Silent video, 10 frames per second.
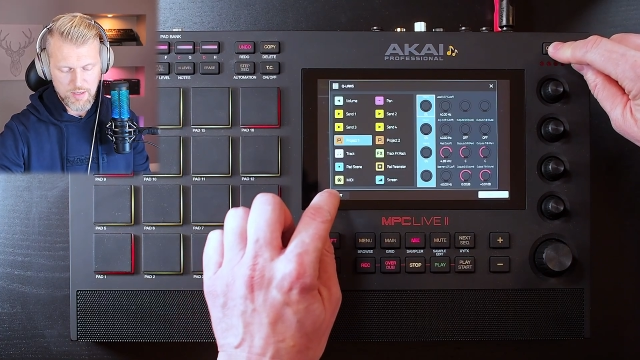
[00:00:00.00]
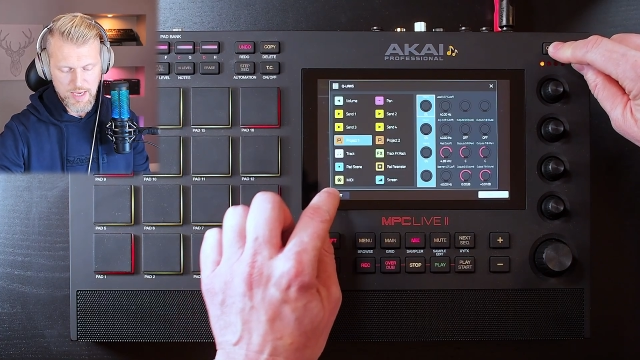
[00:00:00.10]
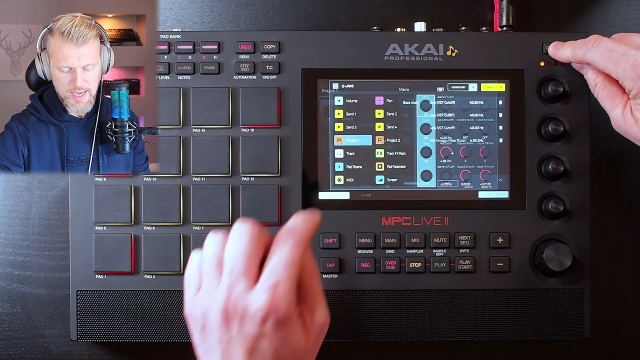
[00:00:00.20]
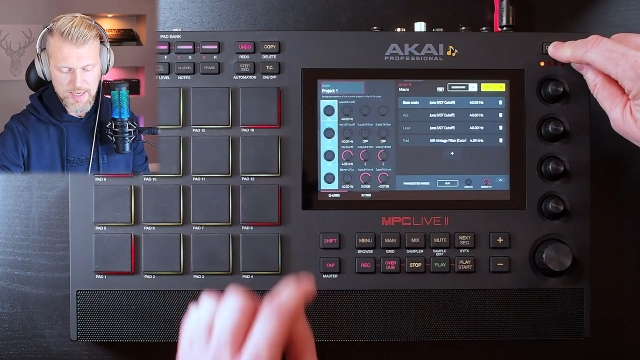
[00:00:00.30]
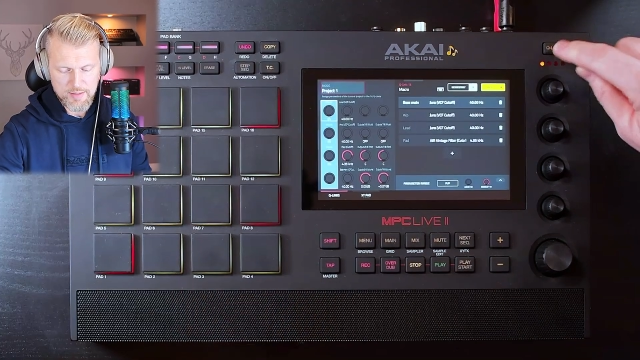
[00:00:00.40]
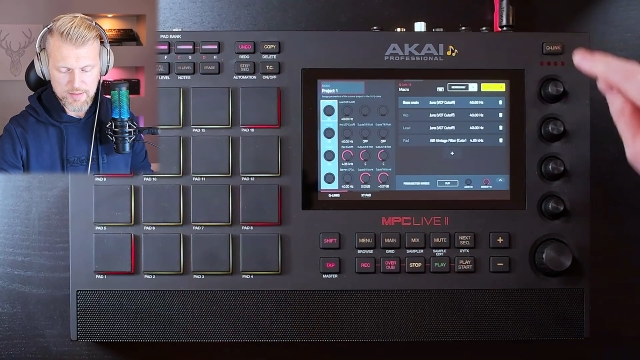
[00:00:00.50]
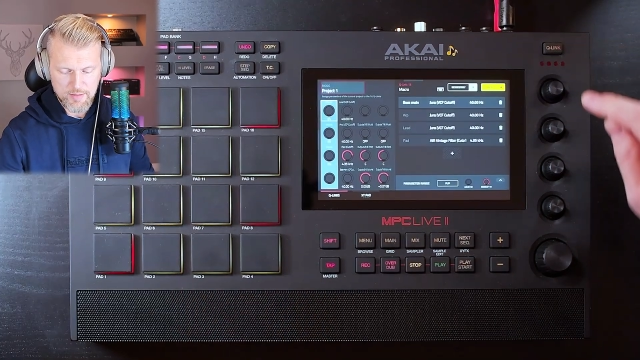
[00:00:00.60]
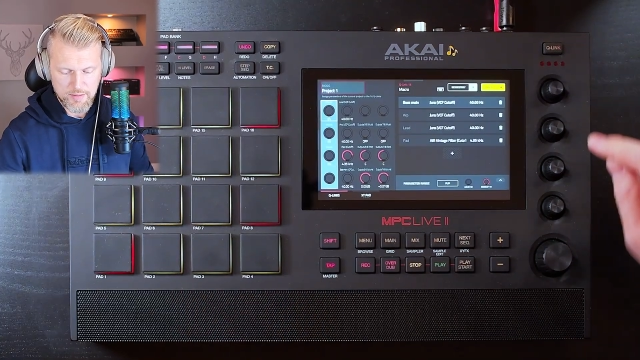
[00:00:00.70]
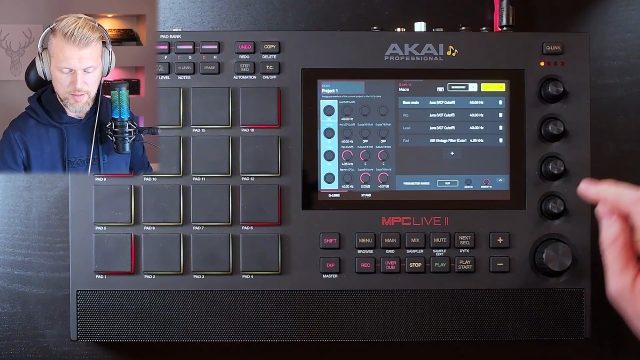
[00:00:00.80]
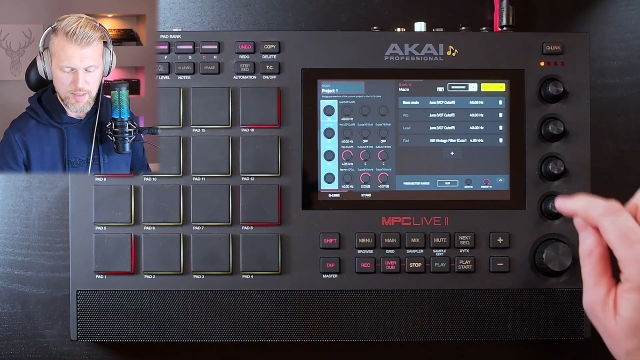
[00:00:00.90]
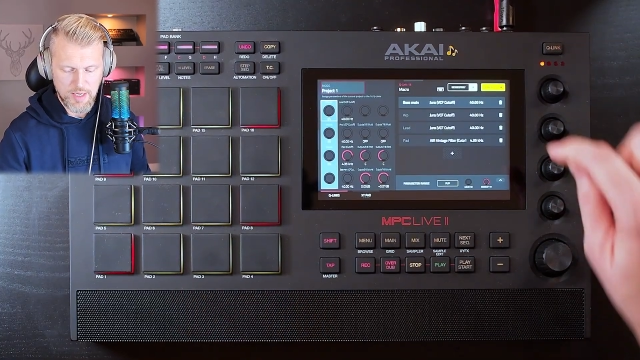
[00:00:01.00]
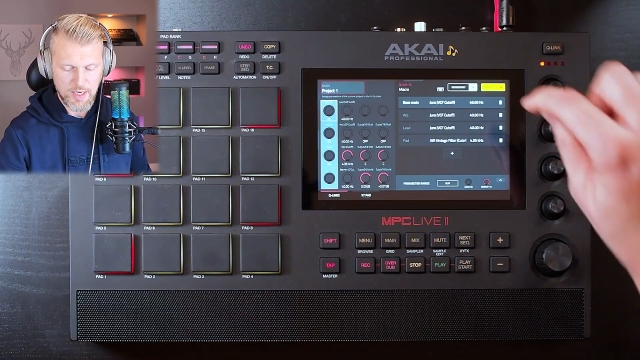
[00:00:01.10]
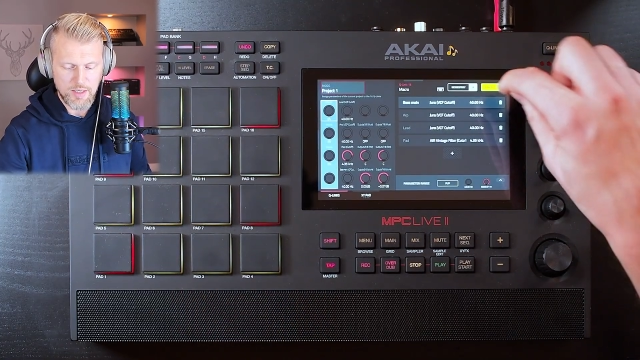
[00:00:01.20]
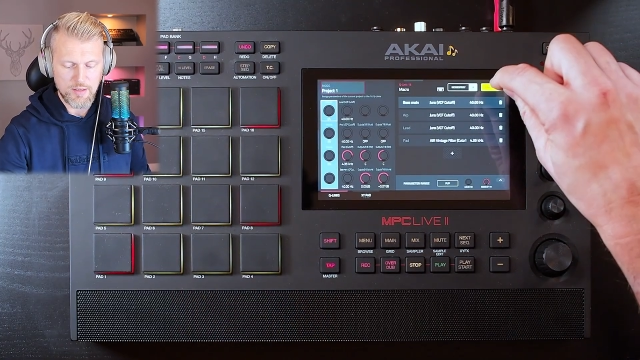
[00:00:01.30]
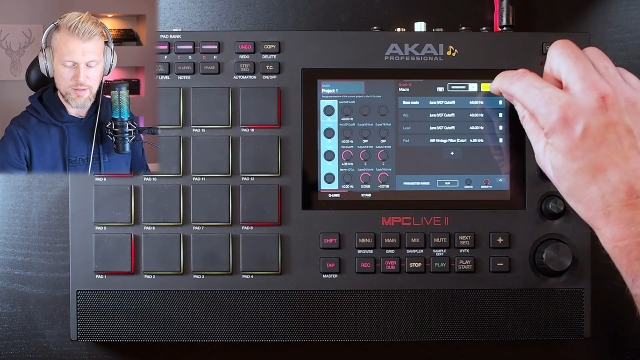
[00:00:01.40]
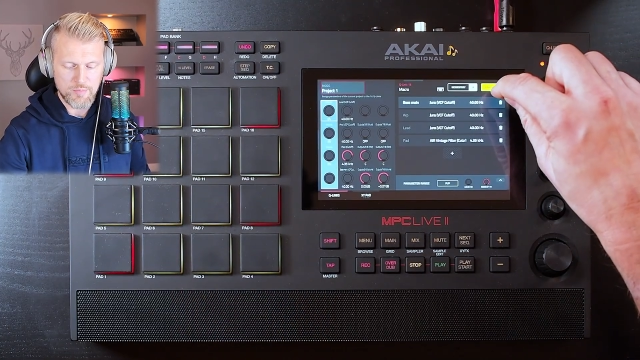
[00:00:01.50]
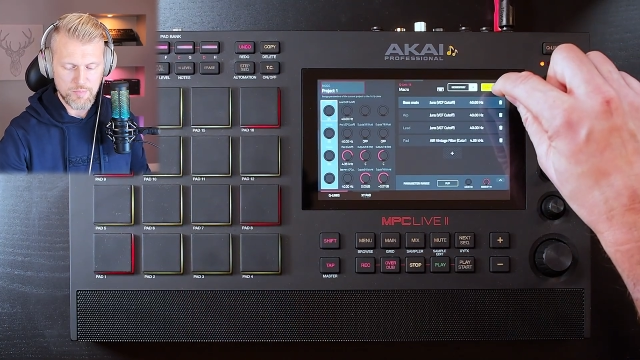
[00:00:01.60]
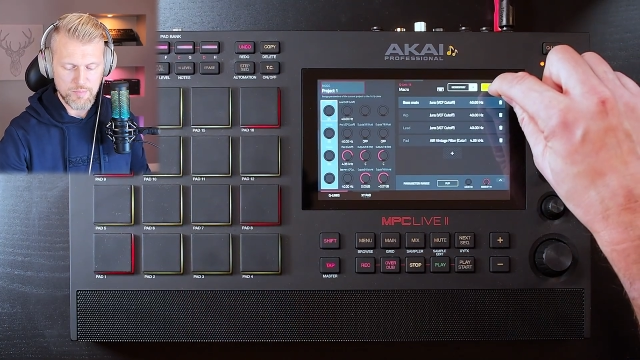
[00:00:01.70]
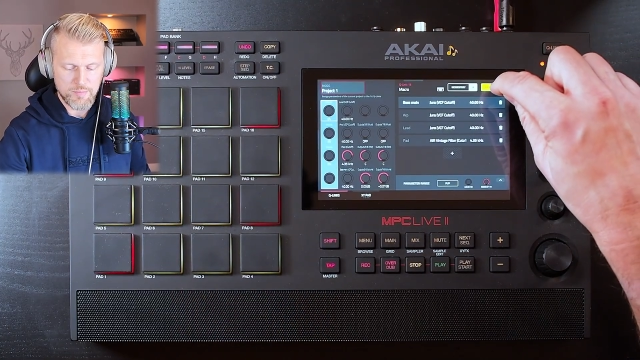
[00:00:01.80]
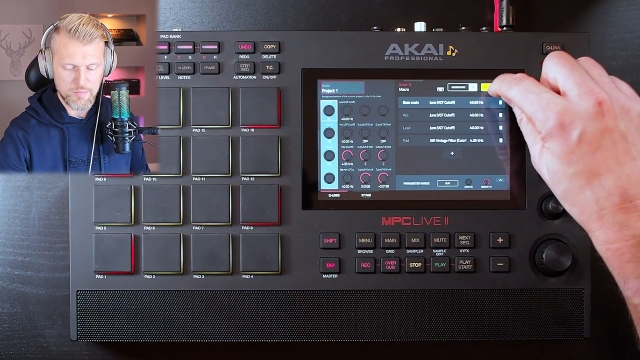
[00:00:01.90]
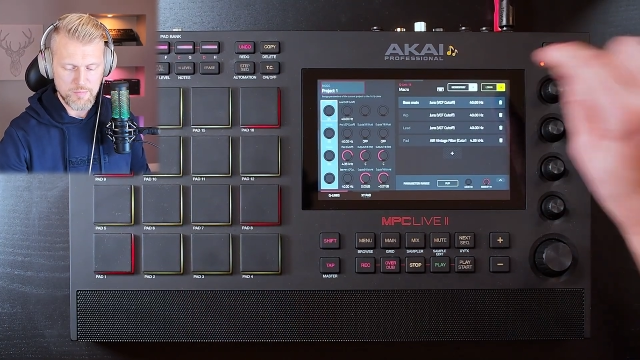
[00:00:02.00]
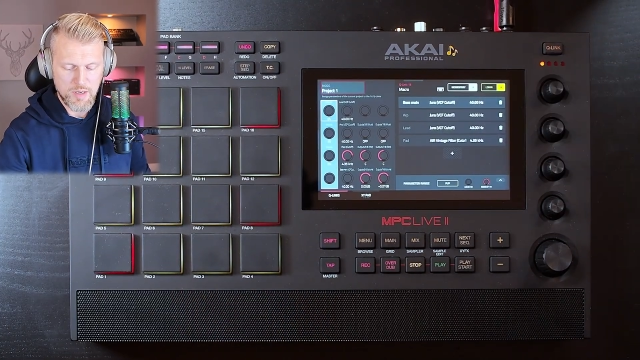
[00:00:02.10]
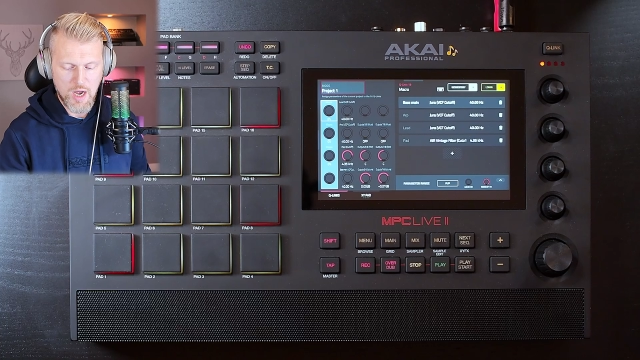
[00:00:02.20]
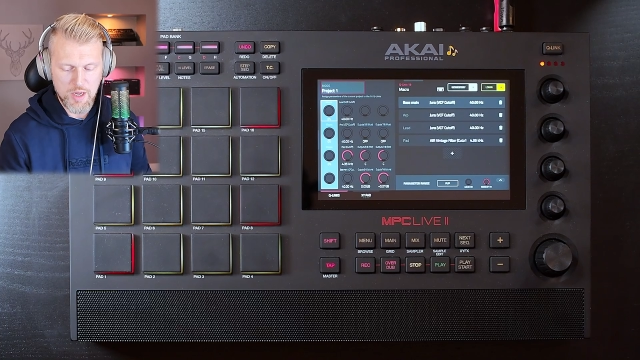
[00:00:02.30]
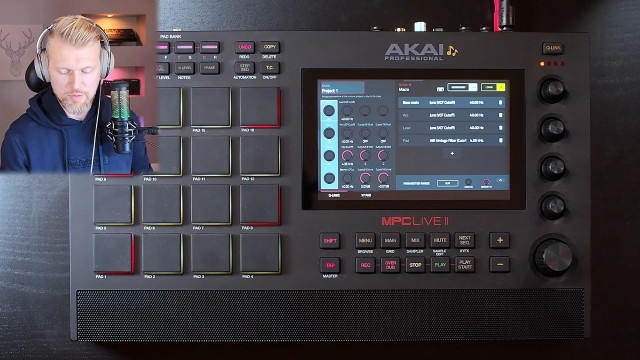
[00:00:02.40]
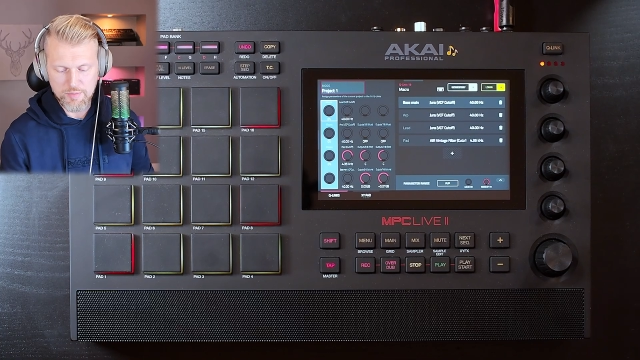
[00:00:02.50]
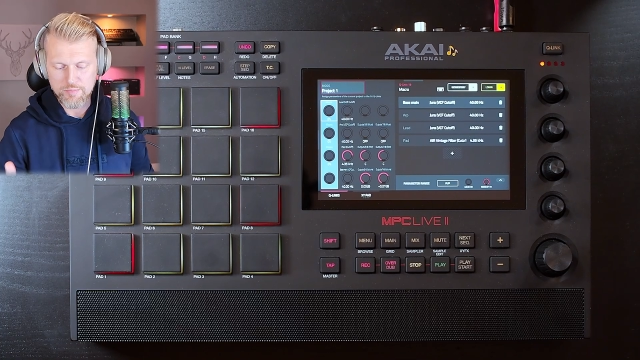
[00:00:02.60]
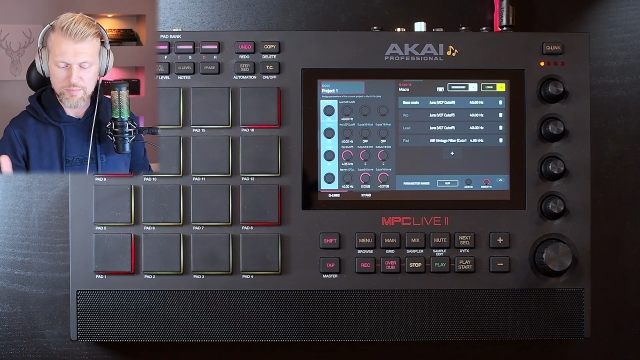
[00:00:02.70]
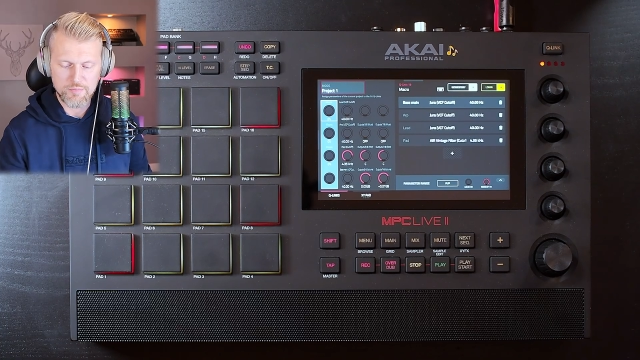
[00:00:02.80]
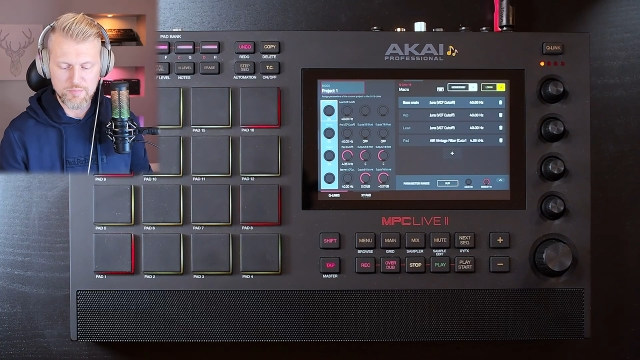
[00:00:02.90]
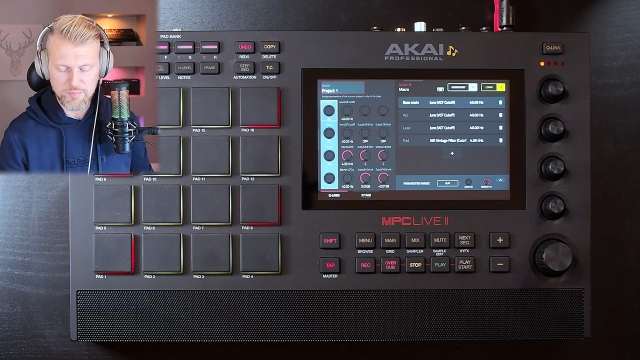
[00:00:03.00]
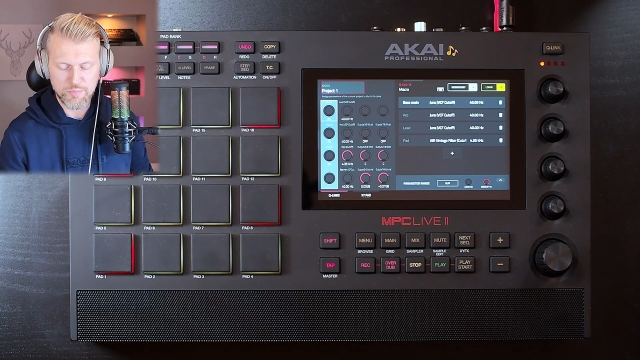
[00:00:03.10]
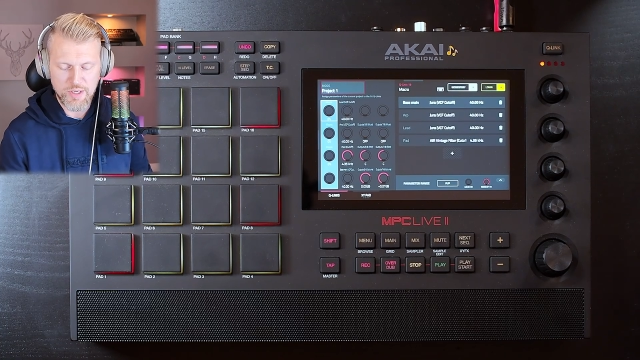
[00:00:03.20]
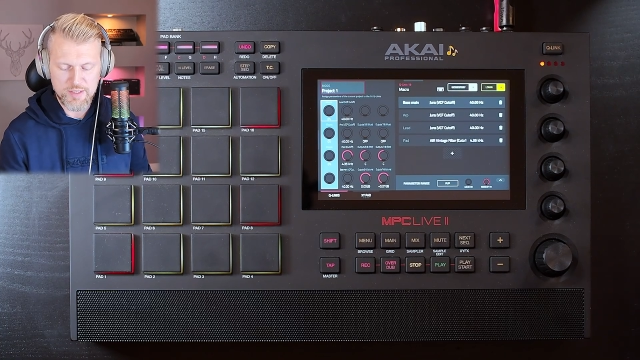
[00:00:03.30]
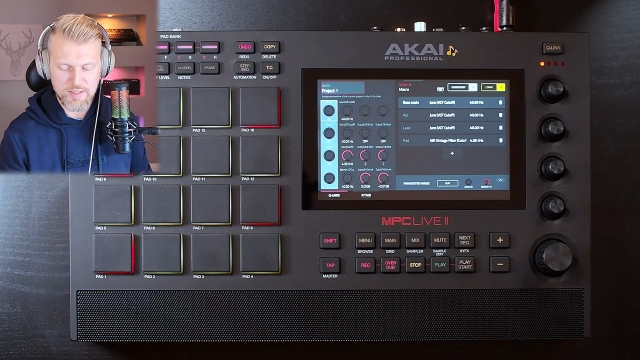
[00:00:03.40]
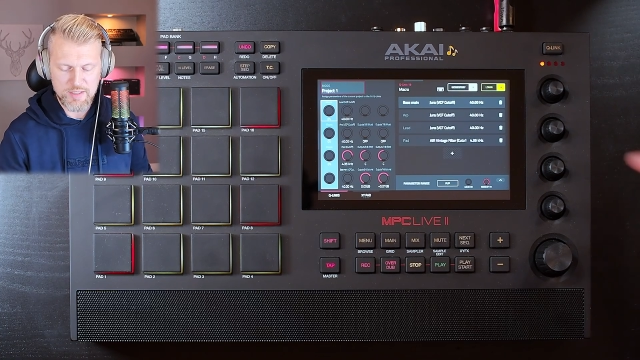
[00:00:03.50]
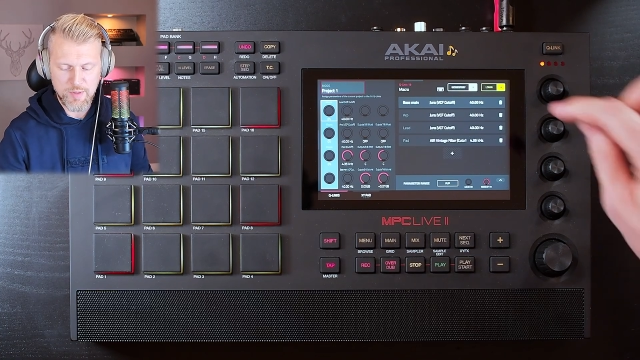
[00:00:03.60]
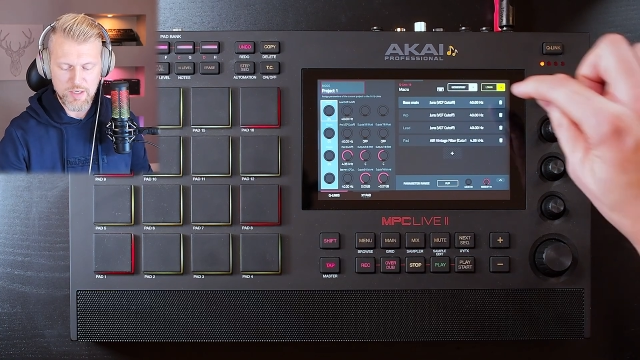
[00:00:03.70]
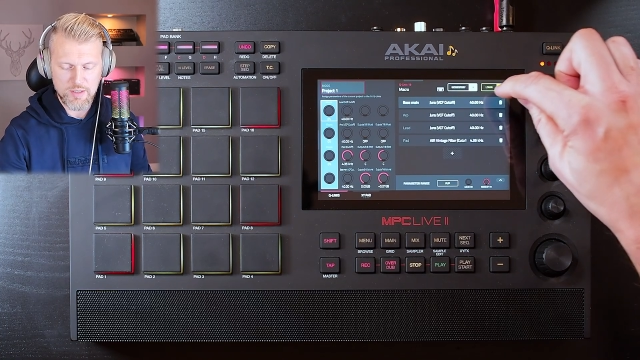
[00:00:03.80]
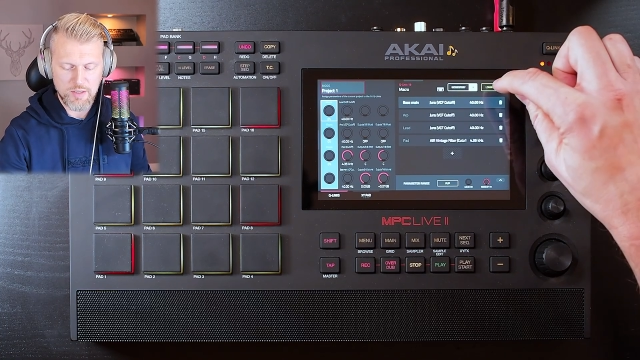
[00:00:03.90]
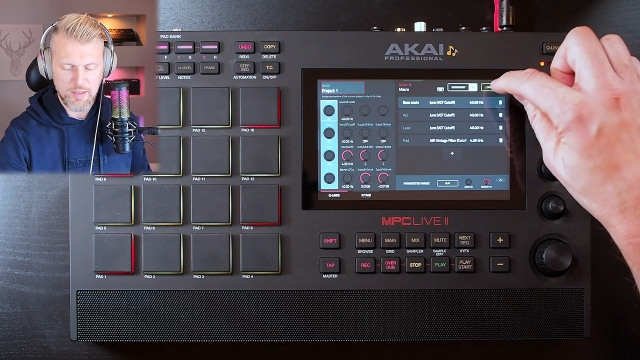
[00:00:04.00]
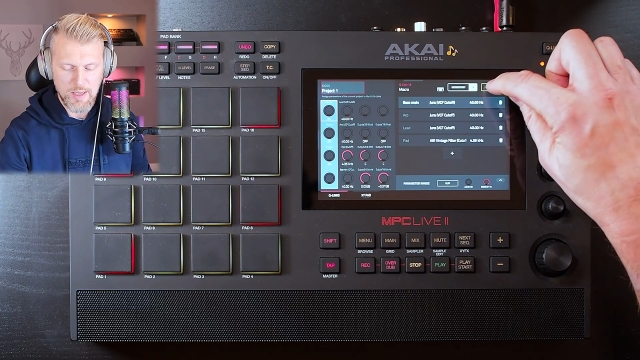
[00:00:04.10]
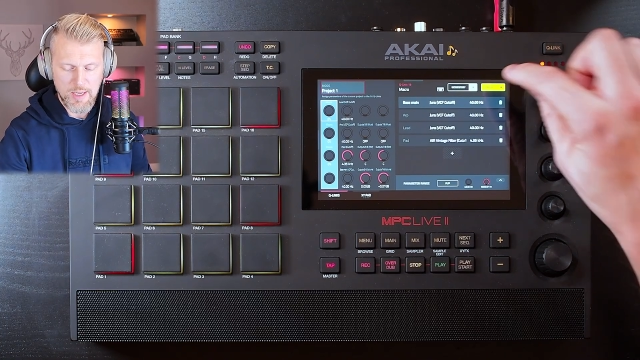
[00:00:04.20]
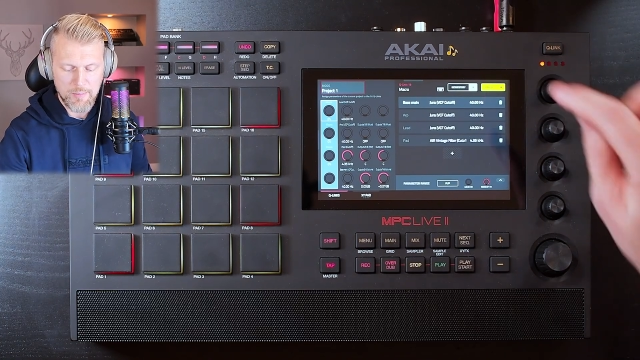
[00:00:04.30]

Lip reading: Edit and unpress this button,